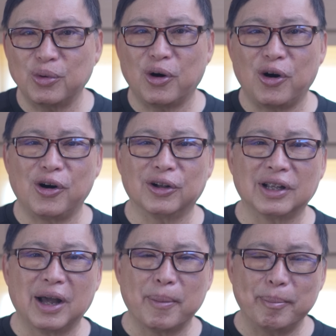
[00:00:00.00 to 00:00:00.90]
all
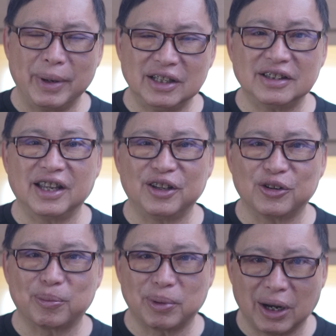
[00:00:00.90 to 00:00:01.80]
maintain
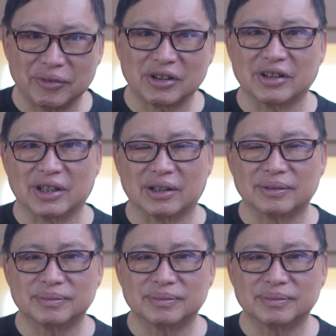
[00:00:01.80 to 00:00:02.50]
your privacy.